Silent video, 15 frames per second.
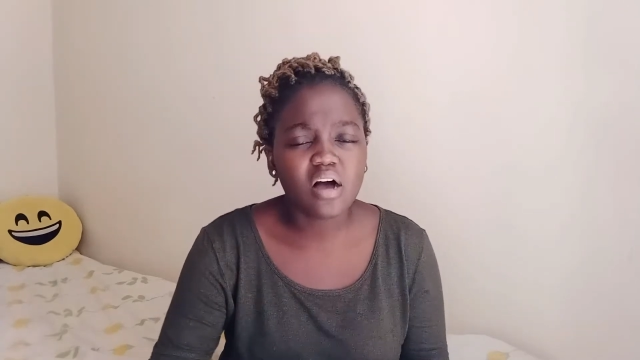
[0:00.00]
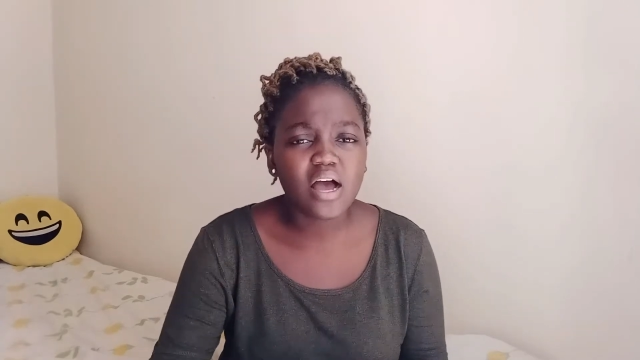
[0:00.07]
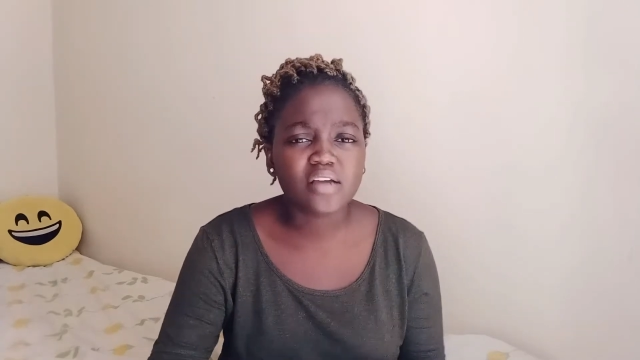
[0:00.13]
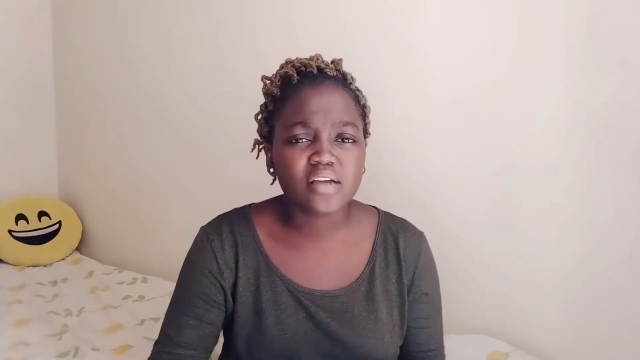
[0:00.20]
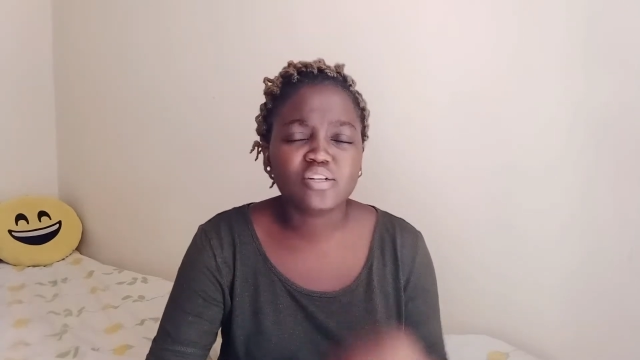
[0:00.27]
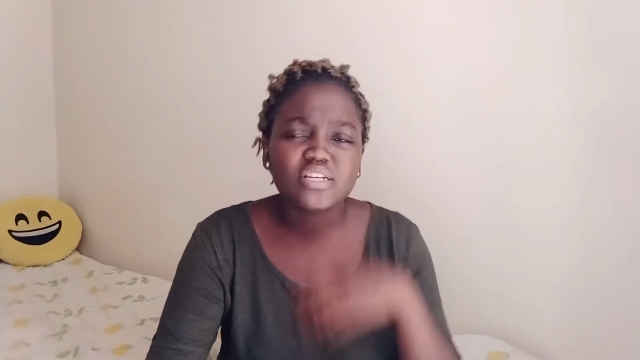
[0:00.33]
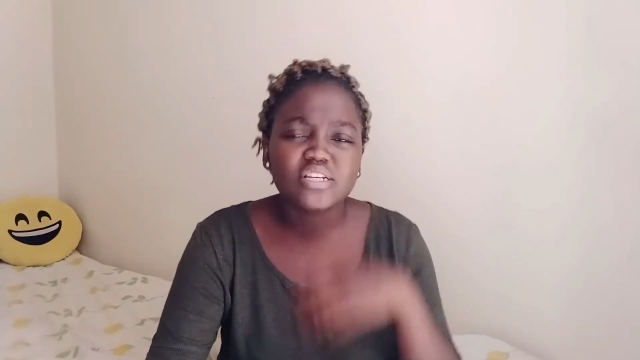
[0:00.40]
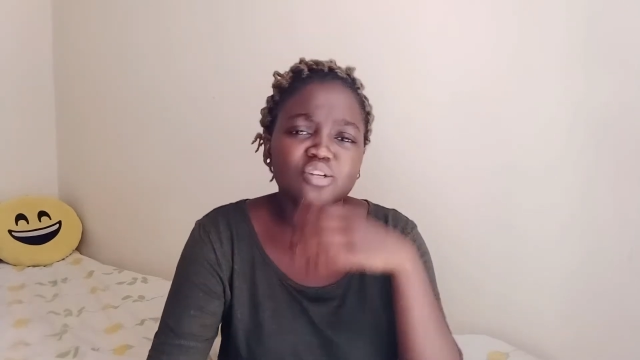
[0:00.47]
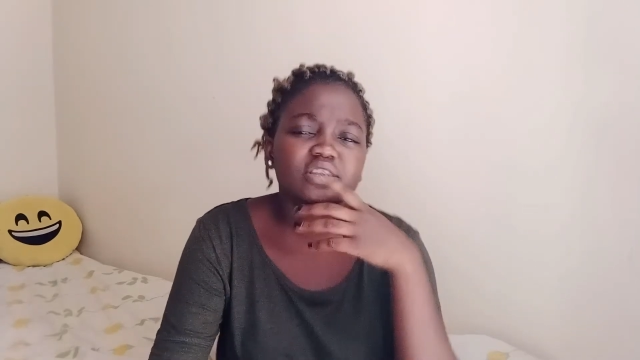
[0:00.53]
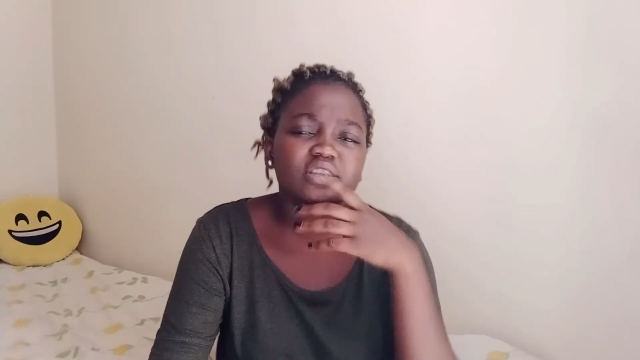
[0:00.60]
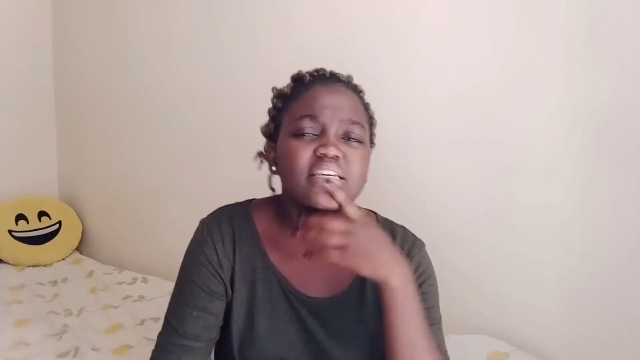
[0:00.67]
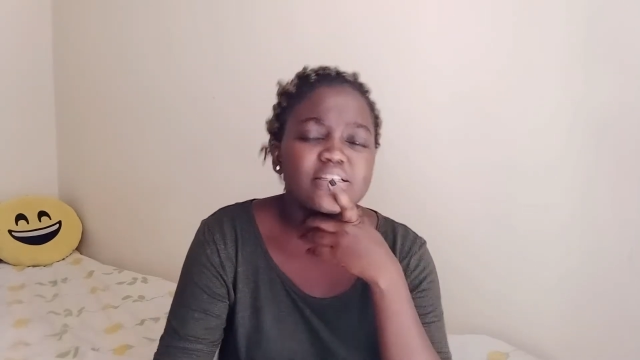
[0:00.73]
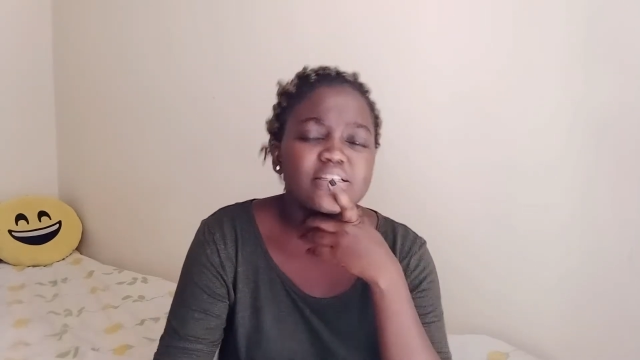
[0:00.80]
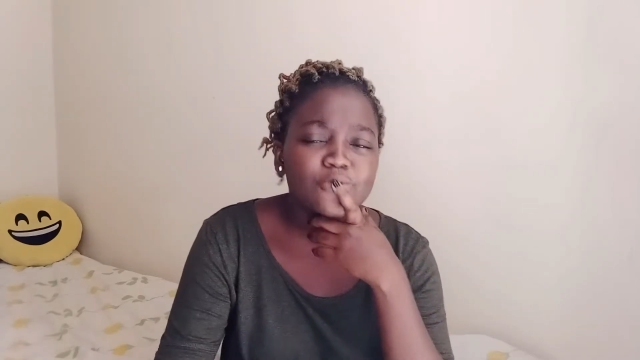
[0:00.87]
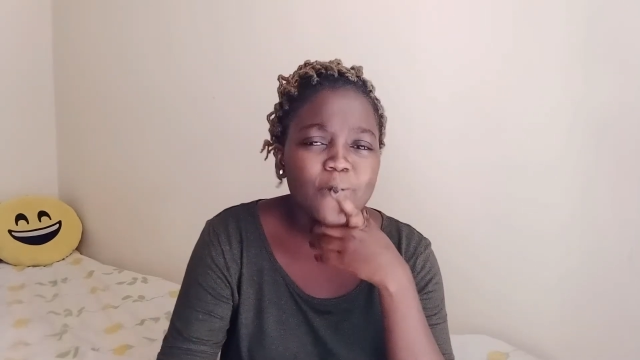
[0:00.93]
because I don't
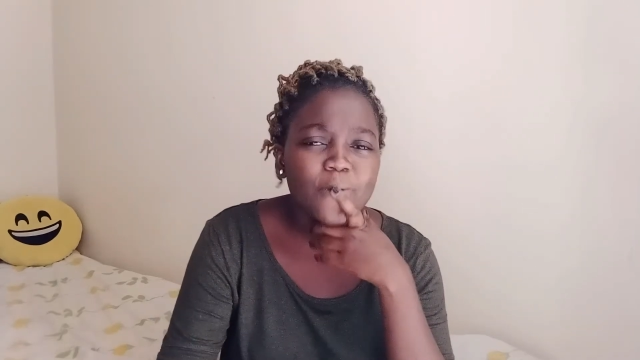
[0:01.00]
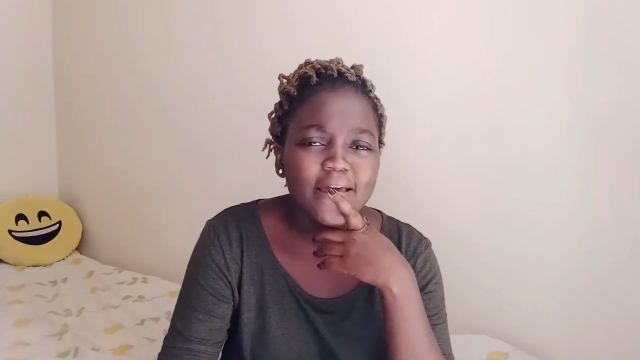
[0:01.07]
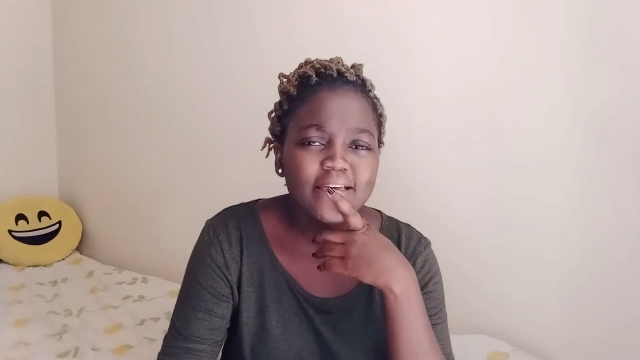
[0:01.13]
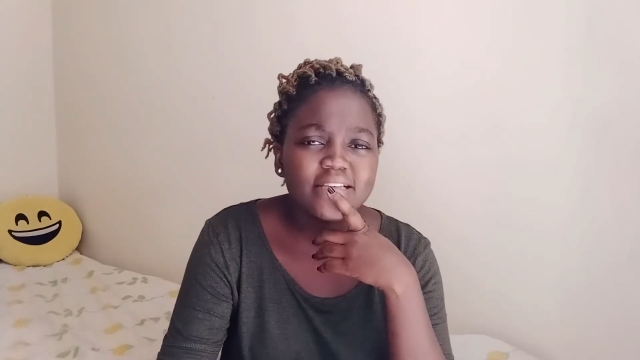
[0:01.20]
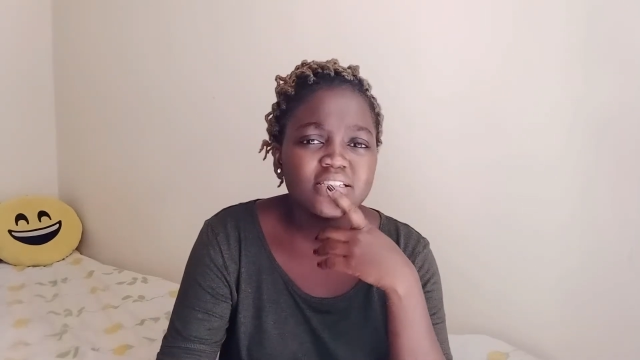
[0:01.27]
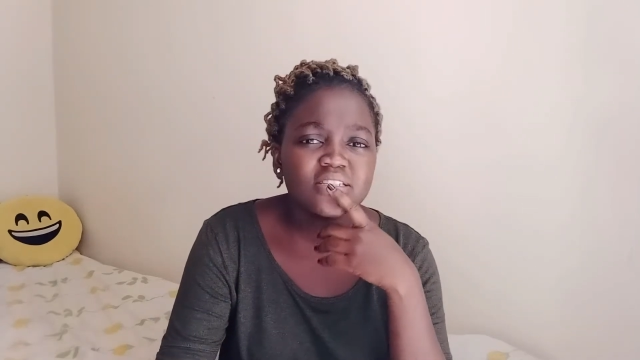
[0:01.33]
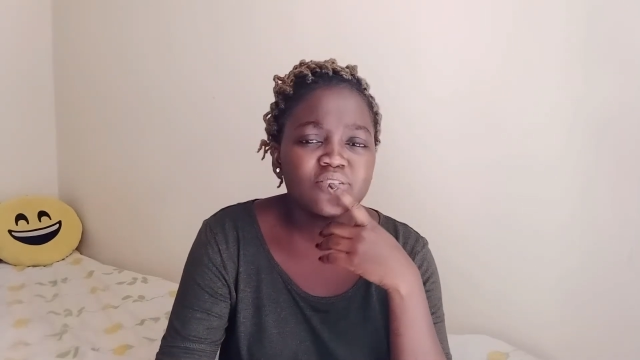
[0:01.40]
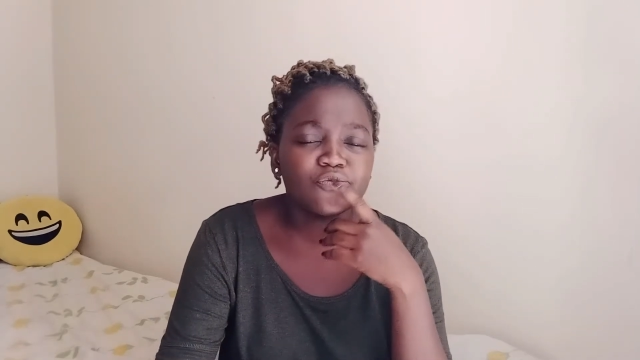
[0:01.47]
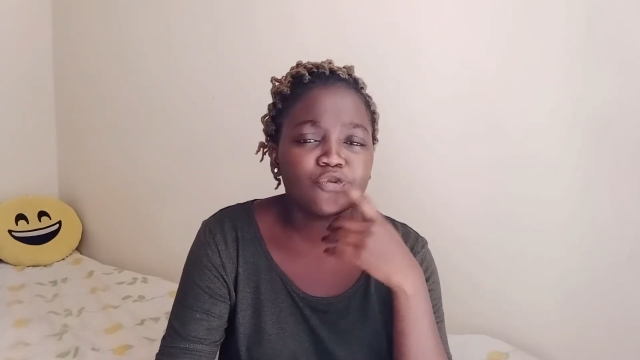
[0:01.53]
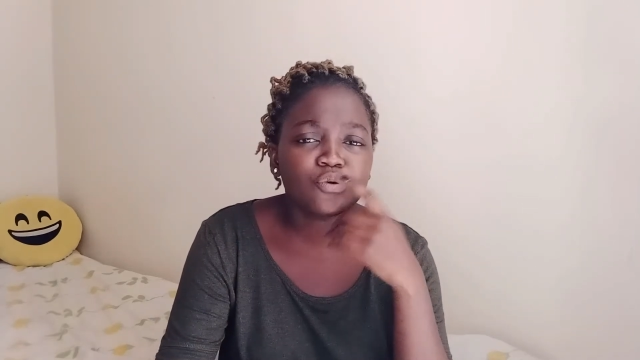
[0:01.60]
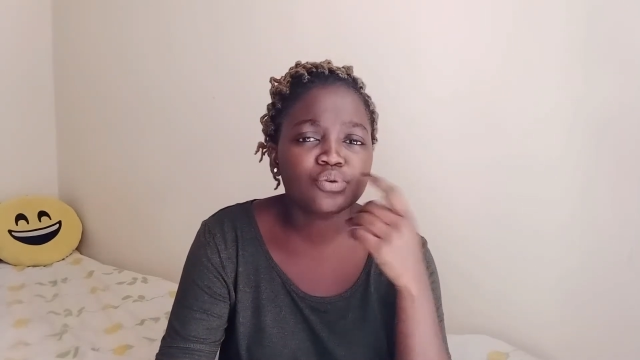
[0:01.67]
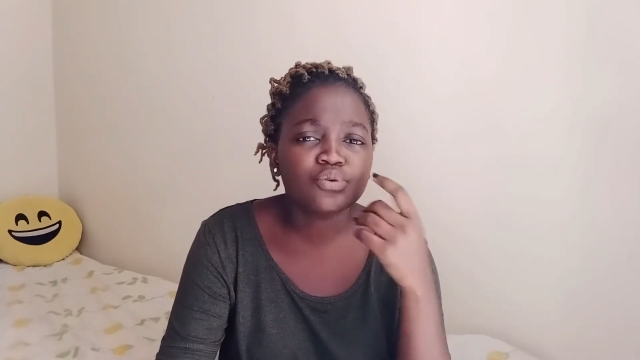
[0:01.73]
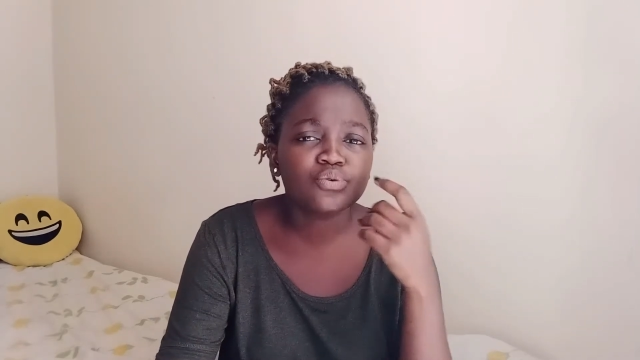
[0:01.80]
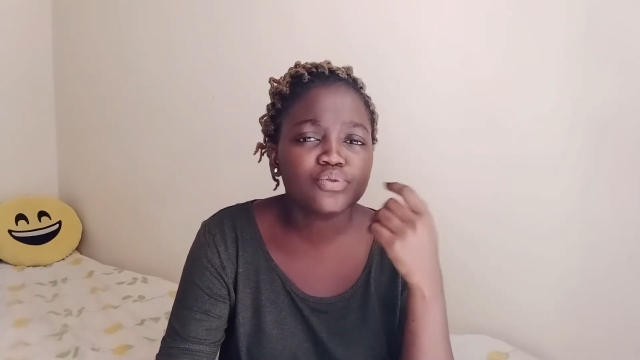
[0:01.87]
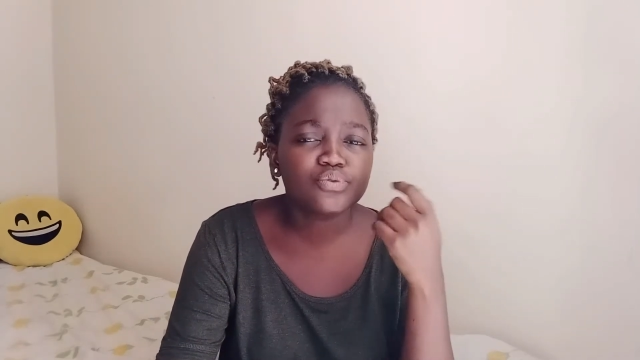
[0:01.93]
think it's wise for
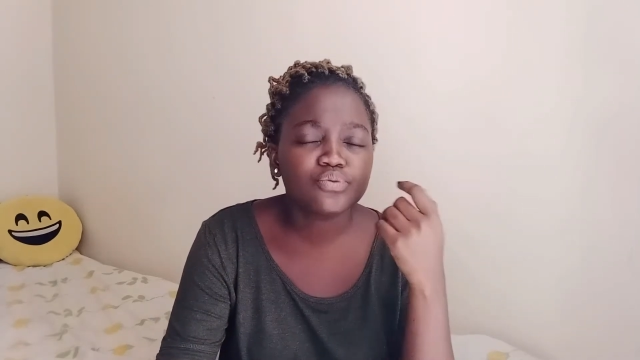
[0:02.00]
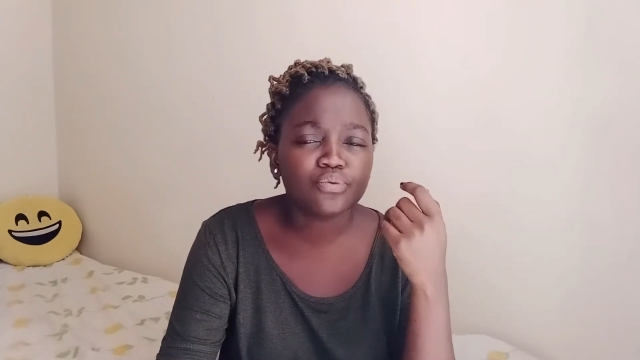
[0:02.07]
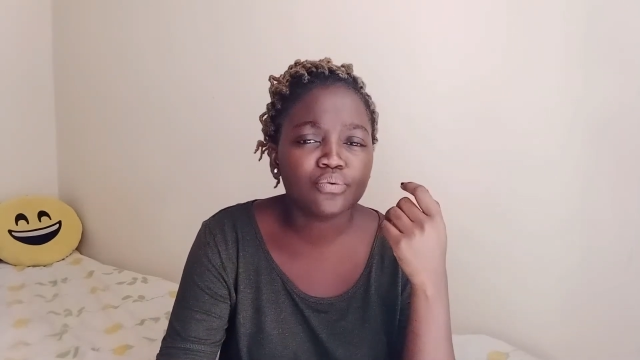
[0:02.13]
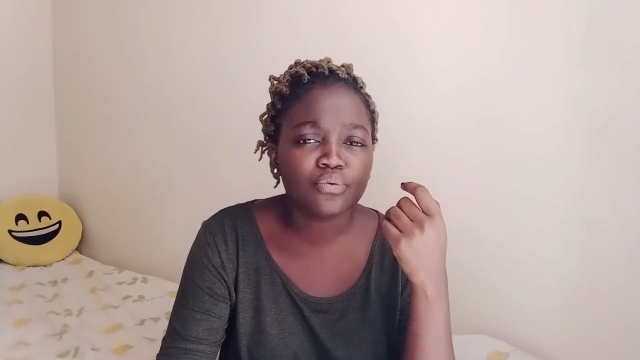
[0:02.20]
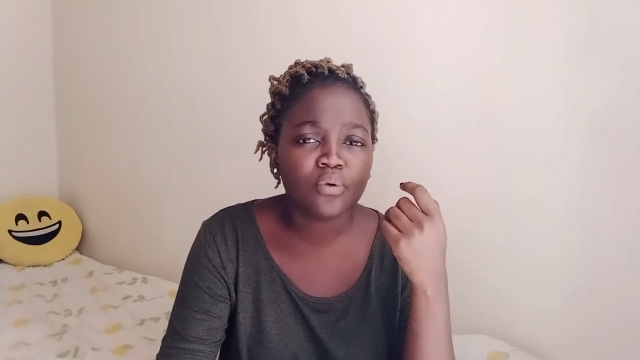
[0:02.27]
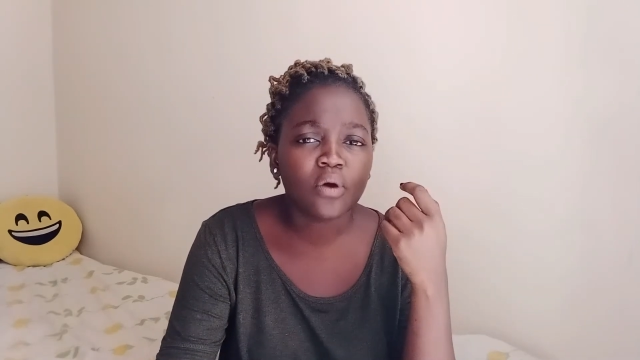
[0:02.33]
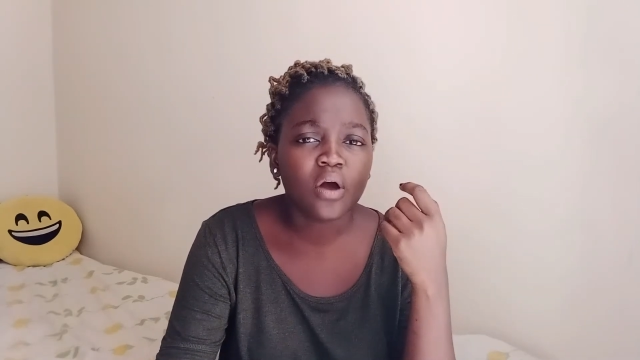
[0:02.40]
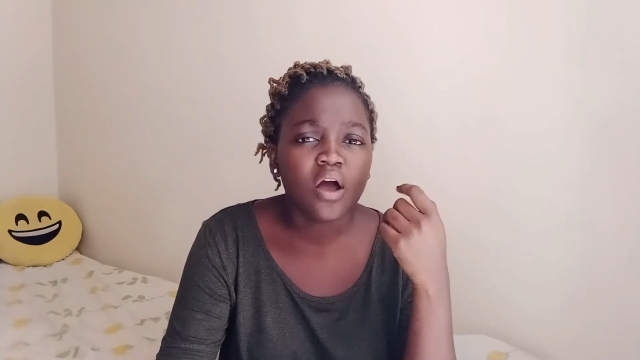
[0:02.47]
you to